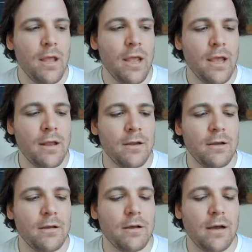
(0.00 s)
And
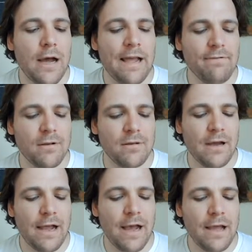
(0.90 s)
I
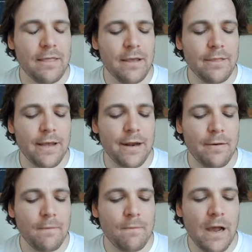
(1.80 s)
think that
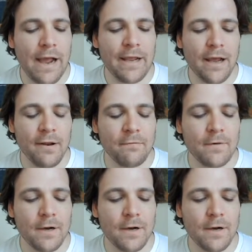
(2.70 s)
I kind of,